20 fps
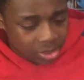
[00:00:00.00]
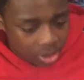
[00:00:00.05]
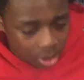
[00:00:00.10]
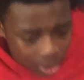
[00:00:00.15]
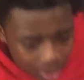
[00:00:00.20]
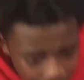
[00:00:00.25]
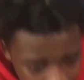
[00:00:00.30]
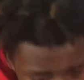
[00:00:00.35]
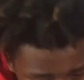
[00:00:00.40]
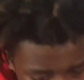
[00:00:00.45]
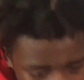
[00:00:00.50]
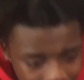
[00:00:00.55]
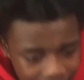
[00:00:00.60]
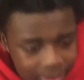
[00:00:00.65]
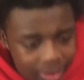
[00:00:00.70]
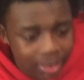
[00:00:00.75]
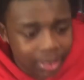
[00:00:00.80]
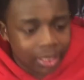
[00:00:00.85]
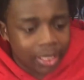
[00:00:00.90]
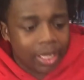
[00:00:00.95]
I started
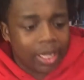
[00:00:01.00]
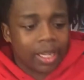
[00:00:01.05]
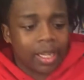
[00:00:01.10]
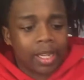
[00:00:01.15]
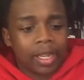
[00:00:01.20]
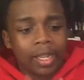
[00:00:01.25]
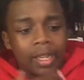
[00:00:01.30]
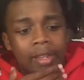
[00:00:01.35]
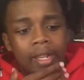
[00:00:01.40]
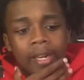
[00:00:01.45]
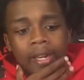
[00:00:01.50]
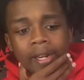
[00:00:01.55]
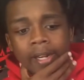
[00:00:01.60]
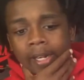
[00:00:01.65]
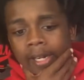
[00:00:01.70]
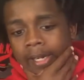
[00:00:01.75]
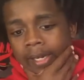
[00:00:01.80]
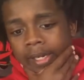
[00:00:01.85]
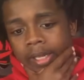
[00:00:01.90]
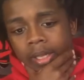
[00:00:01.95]
collecting
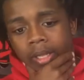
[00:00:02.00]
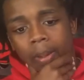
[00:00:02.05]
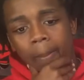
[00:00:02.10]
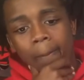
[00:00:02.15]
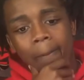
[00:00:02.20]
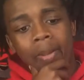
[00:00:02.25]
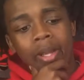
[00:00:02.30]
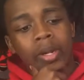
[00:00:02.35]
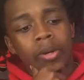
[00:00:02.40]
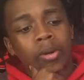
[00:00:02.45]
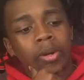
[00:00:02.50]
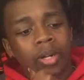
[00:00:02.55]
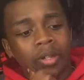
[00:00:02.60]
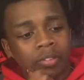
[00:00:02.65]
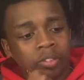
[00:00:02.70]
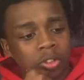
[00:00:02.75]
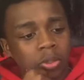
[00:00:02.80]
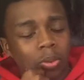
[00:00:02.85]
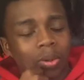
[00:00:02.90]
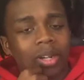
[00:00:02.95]
in the
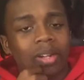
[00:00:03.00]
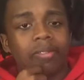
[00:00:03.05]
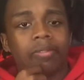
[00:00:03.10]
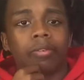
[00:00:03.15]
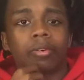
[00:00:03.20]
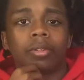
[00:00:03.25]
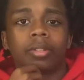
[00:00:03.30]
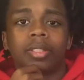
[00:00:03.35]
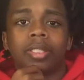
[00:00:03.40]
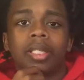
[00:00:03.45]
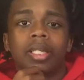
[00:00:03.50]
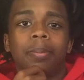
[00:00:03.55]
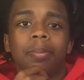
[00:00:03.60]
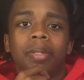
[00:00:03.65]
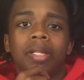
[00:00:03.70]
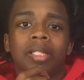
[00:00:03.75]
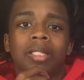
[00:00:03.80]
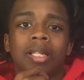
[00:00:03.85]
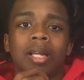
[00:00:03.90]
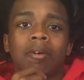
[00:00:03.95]
middle of
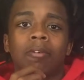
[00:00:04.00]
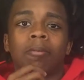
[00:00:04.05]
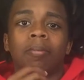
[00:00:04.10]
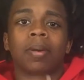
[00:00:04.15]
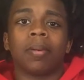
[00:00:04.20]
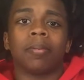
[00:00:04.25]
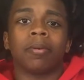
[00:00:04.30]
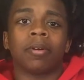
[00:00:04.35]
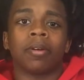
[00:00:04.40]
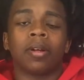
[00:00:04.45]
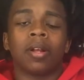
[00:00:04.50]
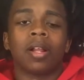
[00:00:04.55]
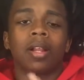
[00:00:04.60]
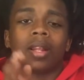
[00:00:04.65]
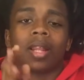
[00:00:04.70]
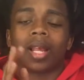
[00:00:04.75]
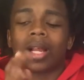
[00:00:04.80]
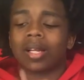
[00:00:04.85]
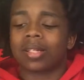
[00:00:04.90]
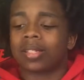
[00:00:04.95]
2014 because I
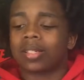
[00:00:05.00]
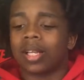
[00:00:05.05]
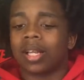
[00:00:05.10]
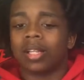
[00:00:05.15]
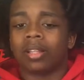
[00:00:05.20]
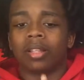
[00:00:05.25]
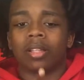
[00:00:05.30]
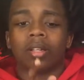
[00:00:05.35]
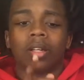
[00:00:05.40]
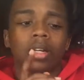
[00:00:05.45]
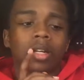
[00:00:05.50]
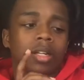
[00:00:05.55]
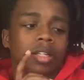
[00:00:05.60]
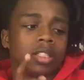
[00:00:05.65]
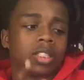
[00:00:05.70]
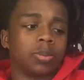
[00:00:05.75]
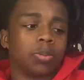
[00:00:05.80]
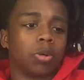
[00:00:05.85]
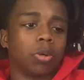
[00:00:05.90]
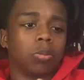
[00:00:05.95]
remember, like I said,
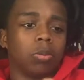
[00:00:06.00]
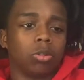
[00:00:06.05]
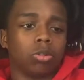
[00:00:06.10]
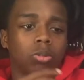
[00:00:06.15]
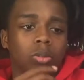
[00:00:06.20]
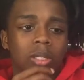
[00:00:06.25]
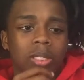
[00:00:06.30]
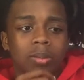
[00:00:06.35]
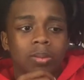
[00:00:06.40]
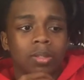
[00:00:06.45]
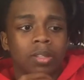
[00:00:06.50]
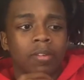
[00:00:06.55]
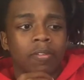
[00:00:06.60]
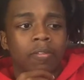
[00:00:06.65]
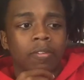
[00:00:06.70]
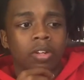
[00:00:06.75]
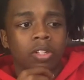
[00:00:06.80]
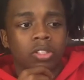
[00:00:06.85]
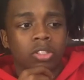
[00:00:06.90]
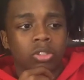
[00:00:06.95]
the Sport Blue 3s
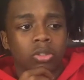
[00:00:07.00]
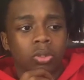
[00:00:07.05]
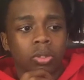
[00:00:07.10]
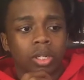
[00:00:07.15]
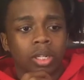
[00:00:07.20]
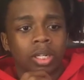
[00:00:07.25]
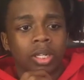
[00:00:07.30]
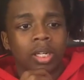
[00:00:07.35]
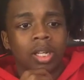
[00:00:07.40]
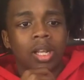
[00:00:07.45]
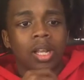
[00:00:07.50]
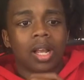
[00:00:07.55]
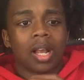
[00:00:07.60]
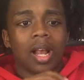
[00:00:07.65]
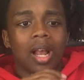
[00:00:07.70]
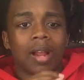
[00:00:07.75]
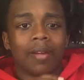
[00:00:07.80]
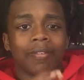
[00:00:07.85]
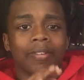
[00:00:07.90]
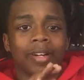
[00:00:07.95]
was the first Jordan
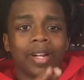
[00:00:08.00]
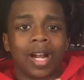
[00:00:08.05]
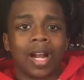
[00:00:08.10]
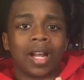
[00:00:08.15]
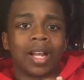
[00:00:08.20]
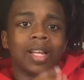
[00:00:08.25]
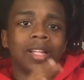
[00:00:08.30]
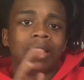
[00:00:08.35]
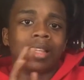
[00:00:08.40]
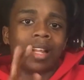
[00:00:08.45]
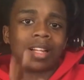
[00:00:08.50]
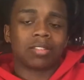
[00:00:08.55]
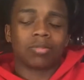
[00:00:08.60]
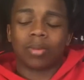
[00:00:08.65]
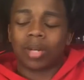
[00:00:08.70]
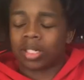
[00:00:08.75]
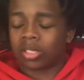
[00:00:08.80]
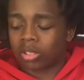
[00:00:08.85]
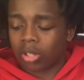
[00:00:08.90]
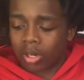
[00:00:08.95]
I ever got, and
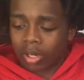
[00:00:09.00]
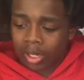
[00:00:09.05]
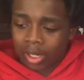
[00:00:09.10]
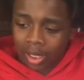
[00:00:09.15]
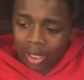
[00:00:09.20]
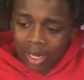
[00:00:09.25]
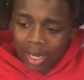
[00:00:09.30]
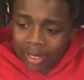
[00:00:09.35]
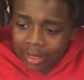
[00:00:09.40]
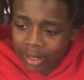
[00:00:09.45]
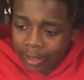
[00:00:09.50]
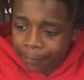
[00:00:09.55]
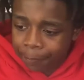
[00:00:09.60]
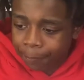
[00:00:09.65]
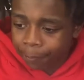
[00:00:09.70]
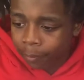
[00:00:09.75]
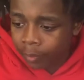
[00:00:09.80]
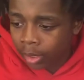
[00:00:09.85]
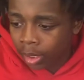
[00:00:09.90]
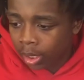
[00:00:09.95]
that's when I started
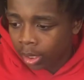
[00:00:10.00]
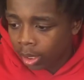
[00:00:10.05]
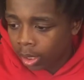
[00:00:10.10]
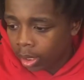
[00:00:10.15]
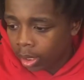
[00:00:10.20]
collecting.